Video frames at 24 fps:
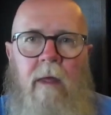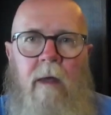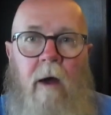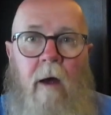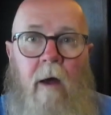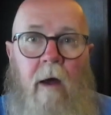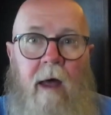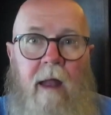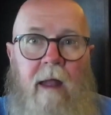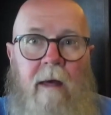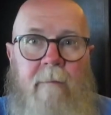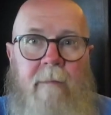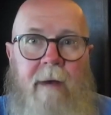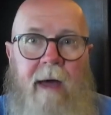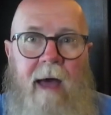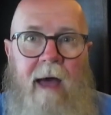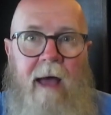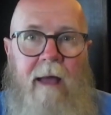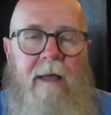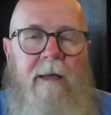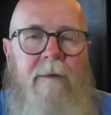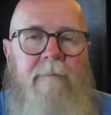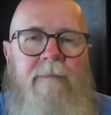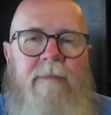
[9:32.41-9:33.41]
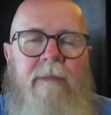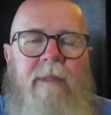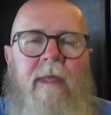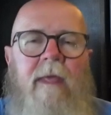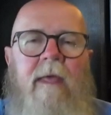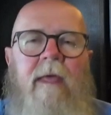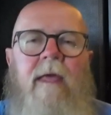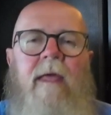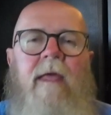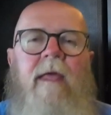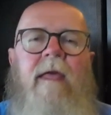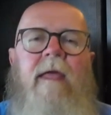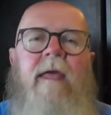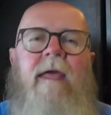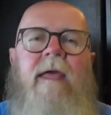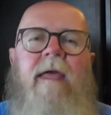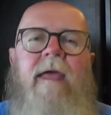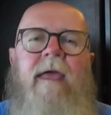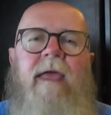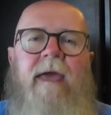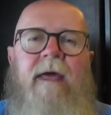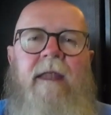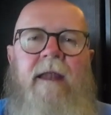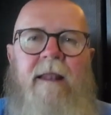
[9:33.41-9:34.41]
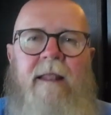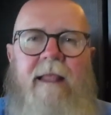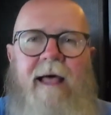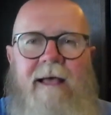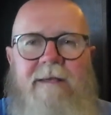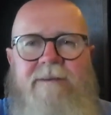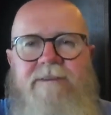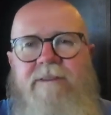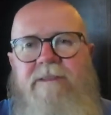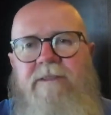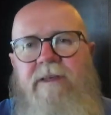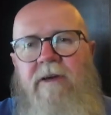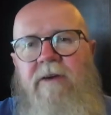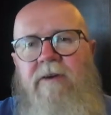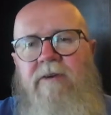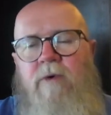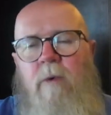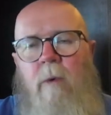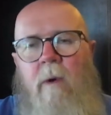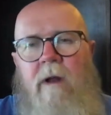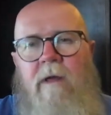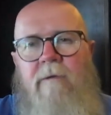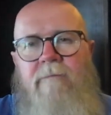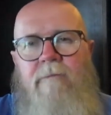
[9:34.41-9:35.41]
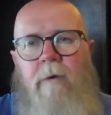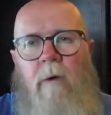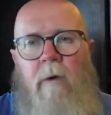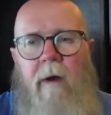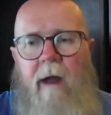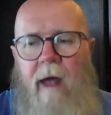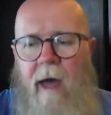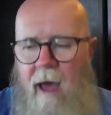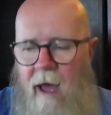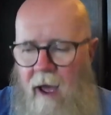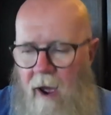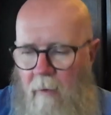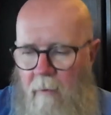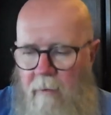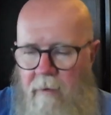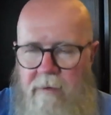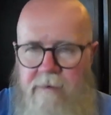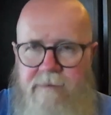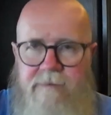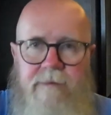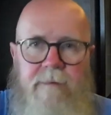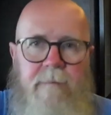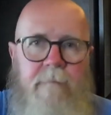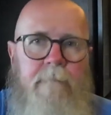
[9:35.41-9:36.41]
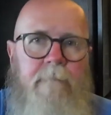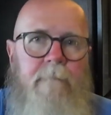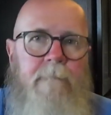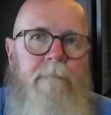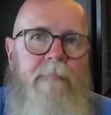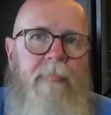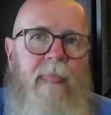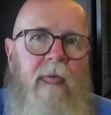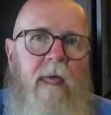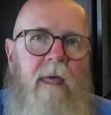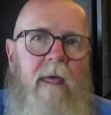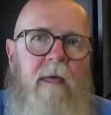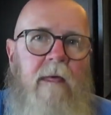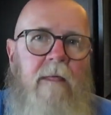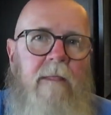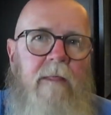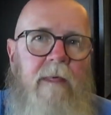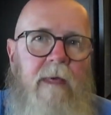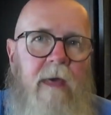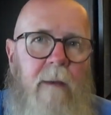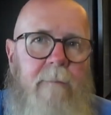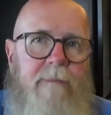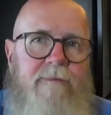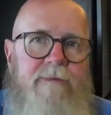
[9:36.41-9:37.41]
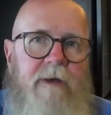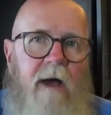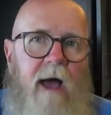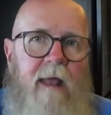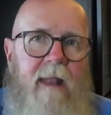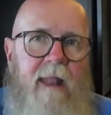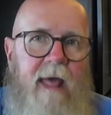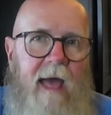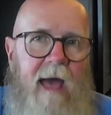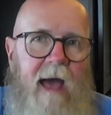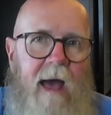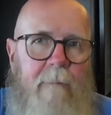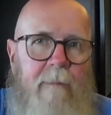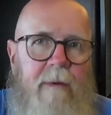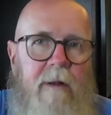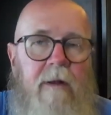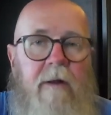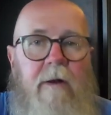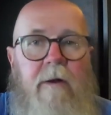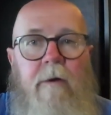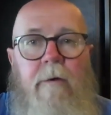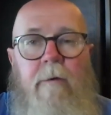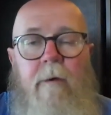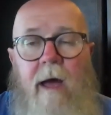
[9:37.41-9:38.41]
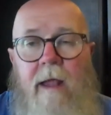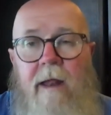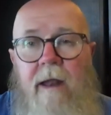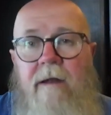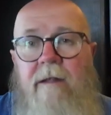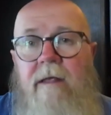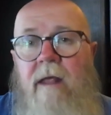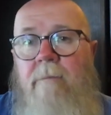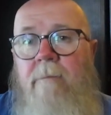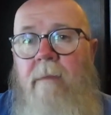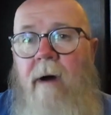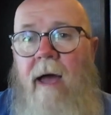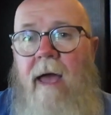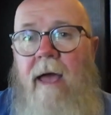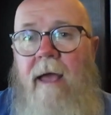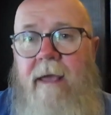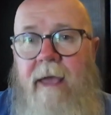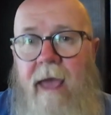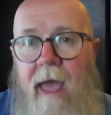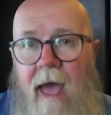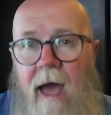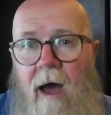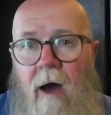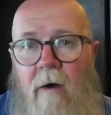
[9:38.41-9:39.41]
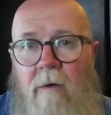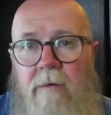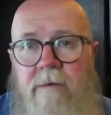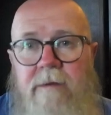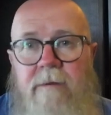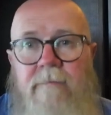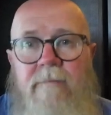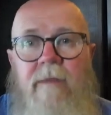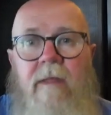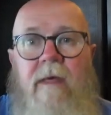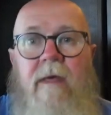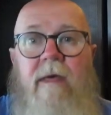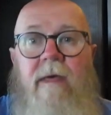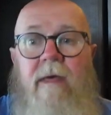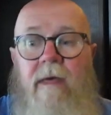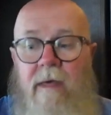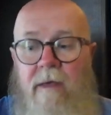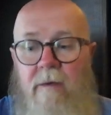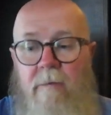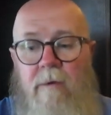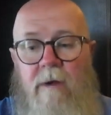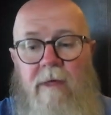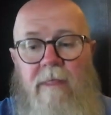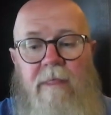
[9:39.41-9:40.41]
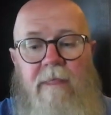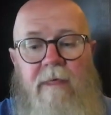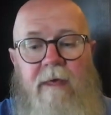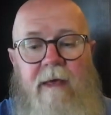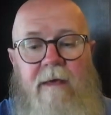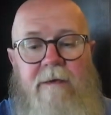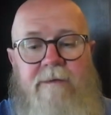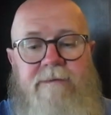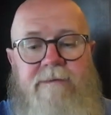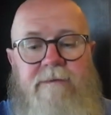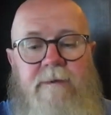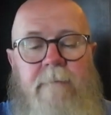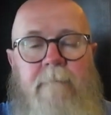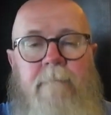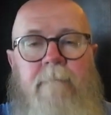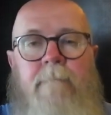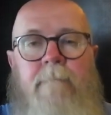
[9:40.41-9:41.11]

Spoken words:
All right, I'm back. In less than 24 hours, the Upside app credited my account with this.